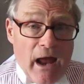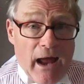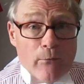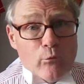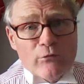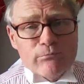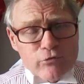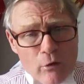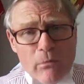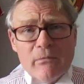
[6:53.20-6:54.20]
and was
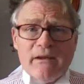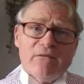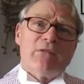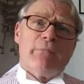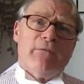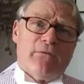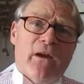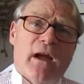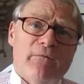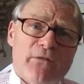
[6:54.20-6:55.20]
probably, to be
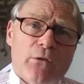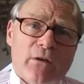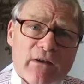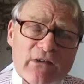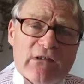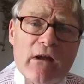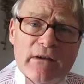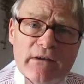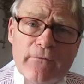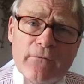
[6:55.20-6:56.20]
fair, viewed in a
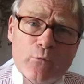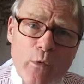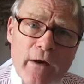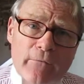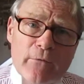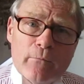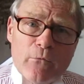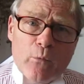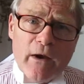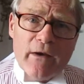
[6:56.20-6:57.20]
slightly different way from
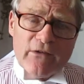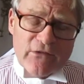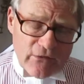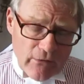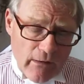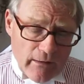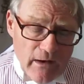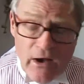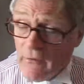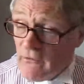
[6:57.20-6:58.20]
the way it is today.
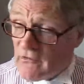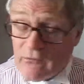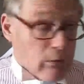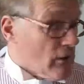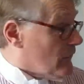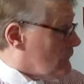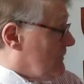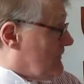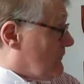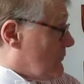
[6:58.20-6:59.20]
This is one of the
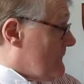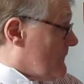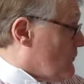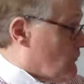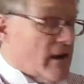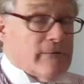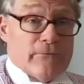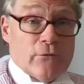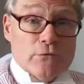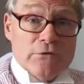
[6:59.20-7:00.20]
reasons why I'm so
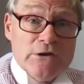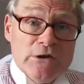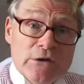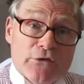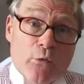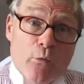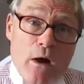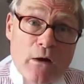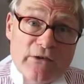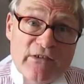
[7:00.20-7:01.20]
grateful that
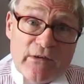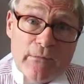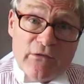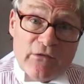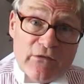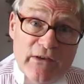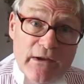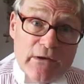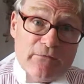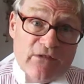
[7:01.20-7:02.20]
Wildy, Simmons and
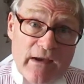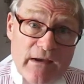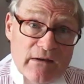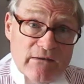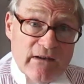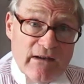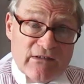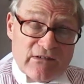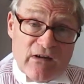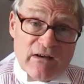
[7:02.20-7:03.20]
Hill have taken
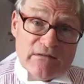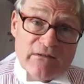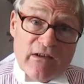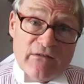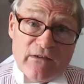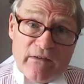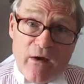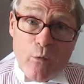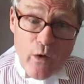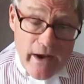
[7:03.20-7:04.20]
these titles under
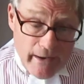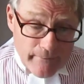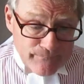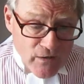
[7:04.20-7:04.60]
their wing.